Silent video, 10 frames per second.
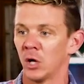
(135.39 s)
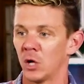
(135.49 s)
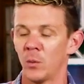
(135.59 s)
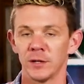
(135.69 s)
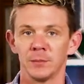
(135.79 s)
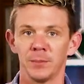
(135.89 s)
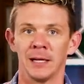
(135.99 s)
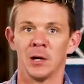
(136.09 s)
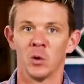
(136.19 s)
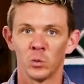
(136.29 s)
going to
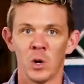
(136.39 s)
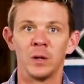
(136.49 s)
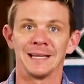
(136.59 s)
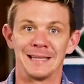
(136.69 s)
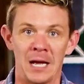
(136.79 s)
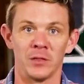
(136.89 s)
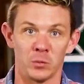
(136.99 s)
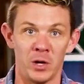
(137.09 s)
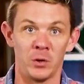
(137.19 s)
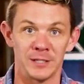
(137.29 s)
be rolling down the
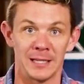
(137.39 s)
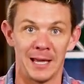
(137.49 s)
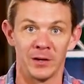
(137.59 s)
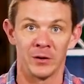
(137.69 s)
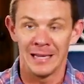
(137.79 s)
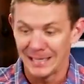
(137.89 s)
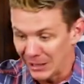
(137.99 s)
road together.